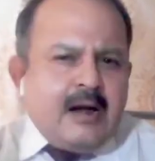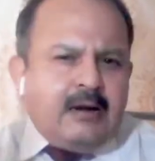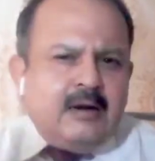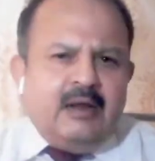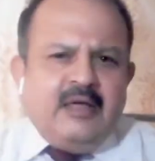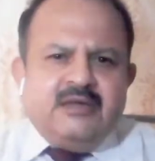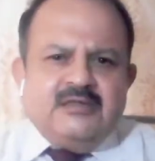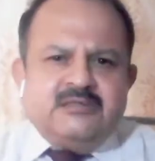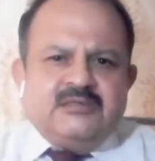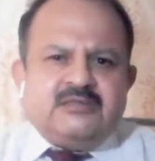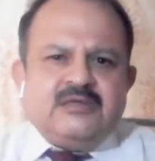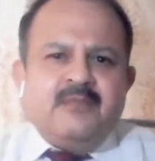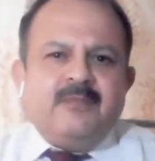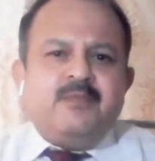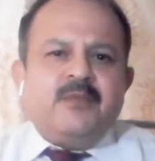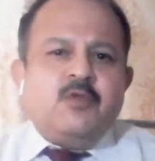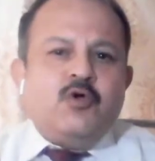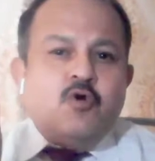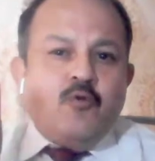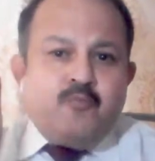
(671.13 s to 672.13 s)
unless
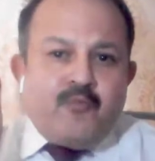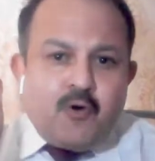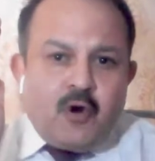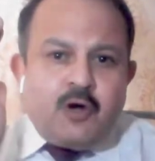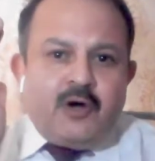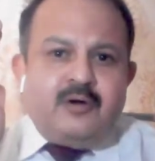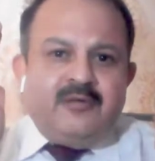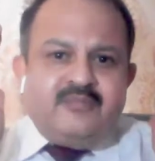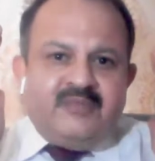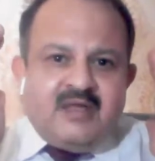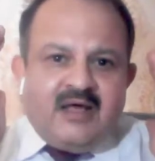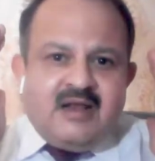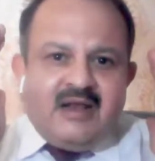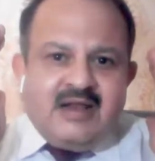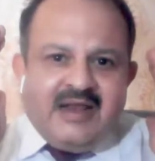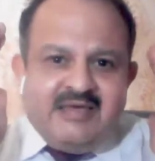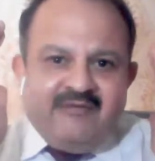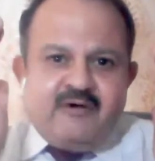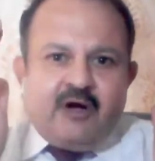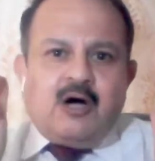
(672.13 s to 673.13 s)
you put the
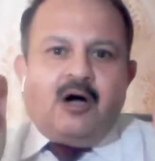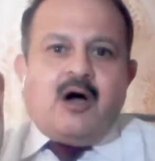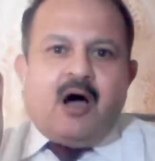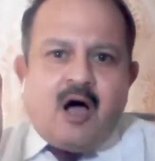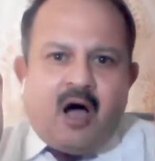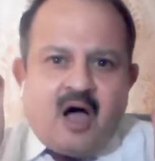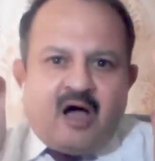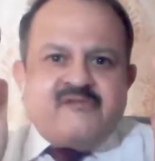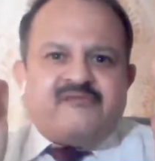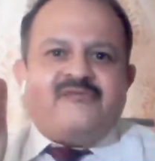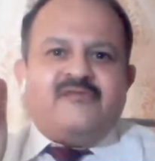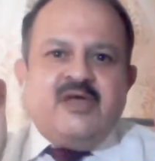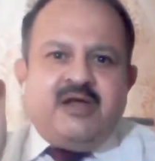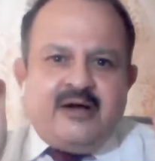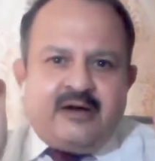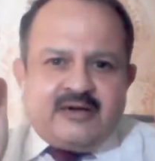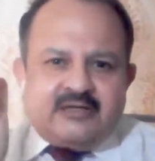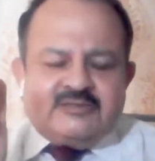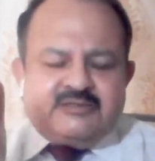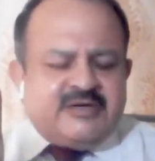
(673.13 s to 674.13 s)
lever of
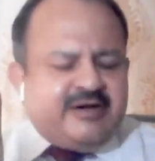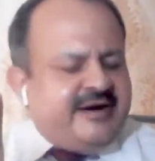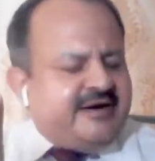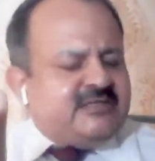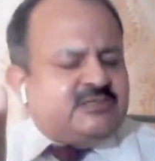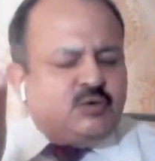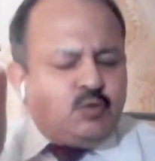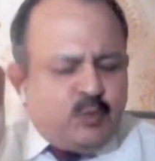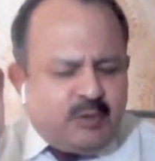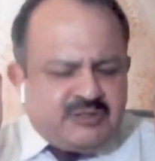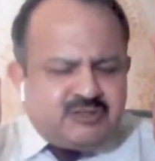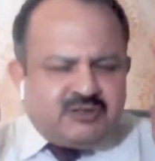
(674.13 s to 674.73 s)
interest rates,